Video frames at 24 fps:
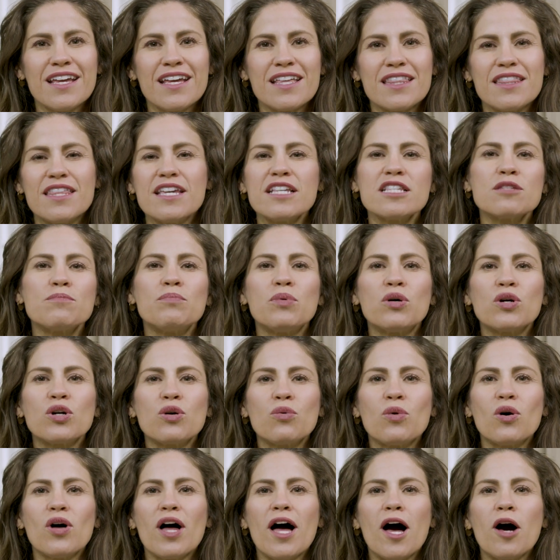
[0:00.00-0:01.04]
this book
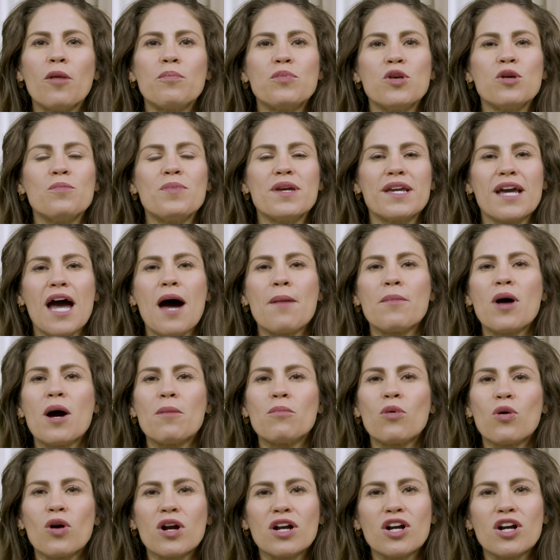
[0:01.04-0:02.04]
will help you become a more